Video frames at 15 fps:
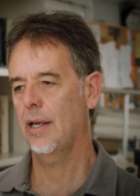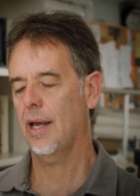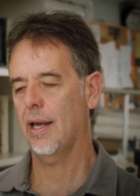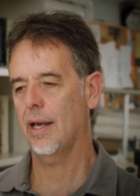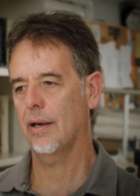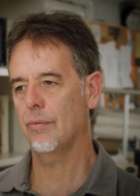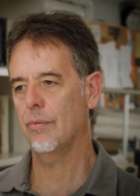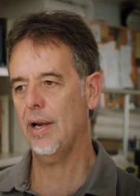
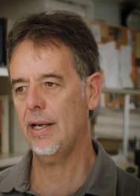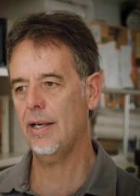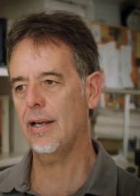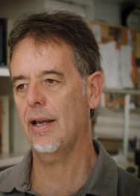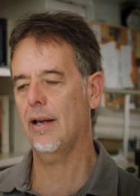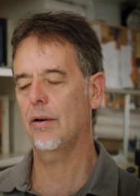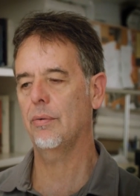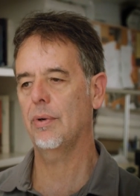Uh, right
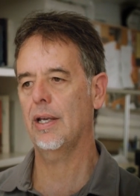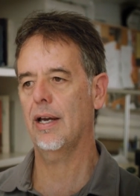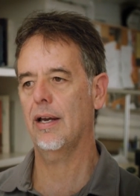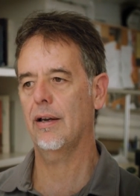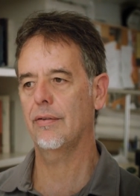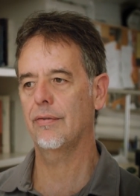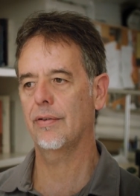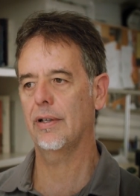now, we
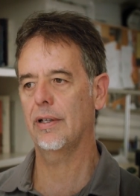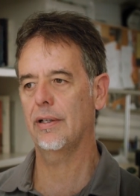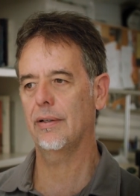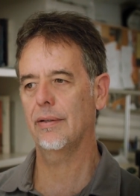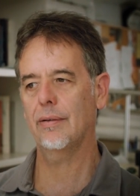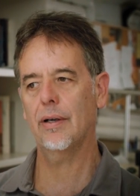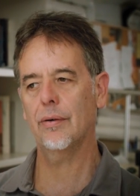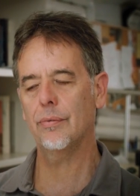have
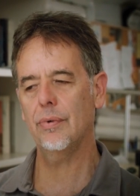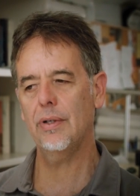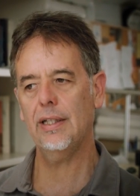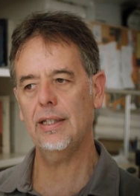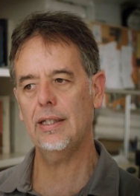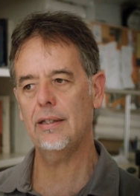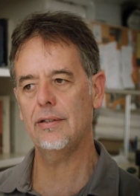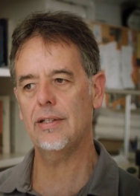a, a,
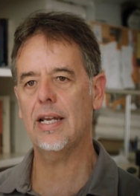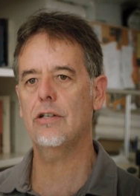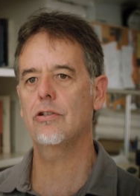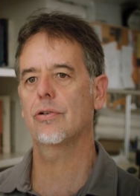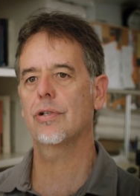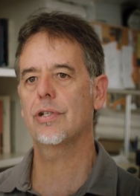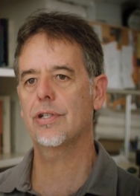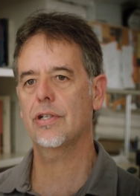really
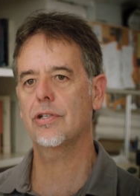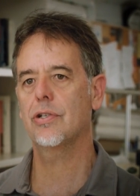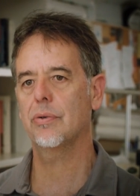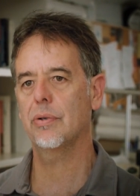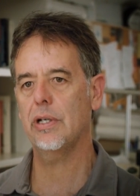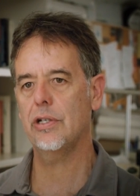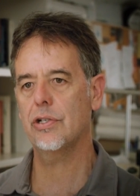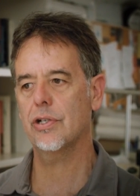dangerous
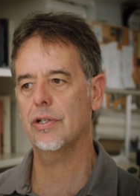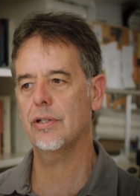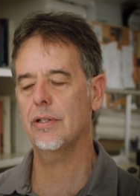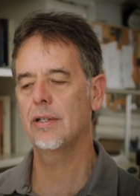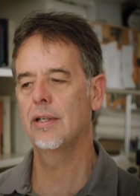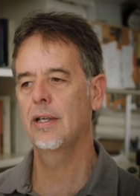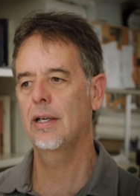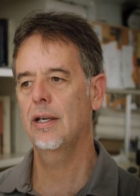situation